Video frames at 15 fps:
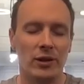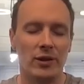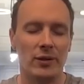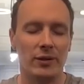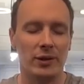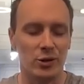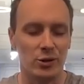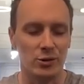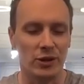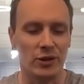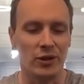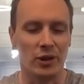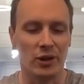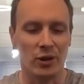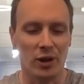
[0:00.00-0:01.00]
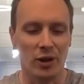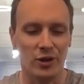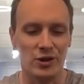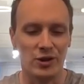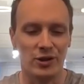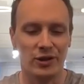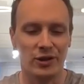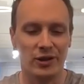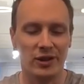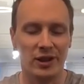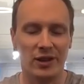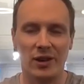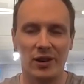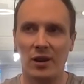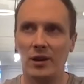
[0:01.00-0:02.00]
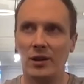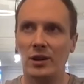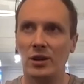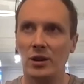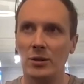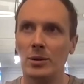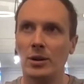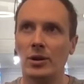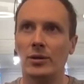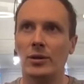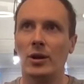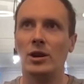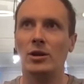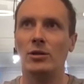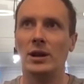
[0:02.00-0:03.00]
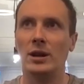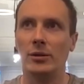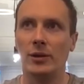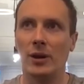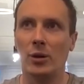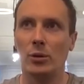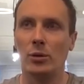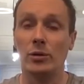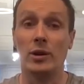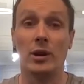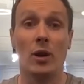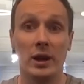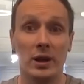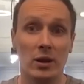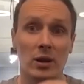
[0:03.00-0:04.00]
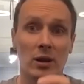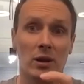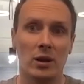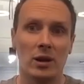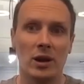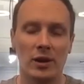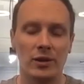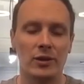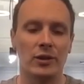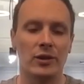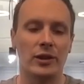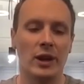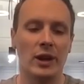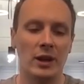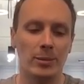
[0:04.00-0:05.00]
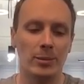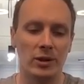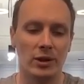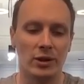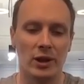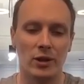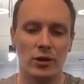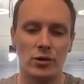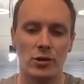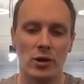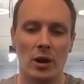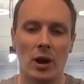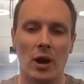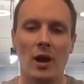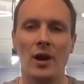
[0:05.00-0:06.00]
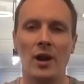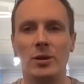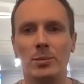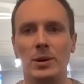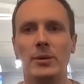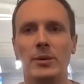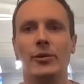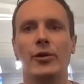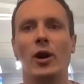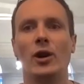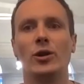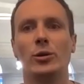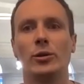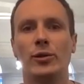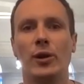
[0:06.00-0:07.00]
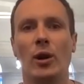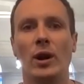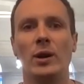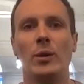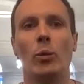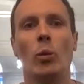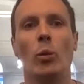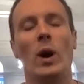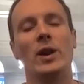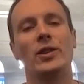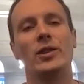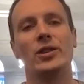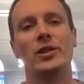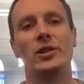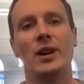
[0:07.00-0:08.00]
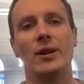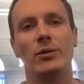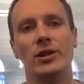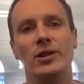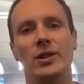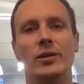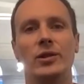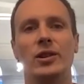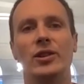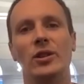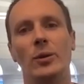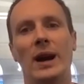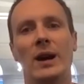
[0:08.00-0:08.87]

it, this evolutionary psychologist, said that humans have only really evolved, like our cousins, the apes, etc., to be in fight or flight once every 72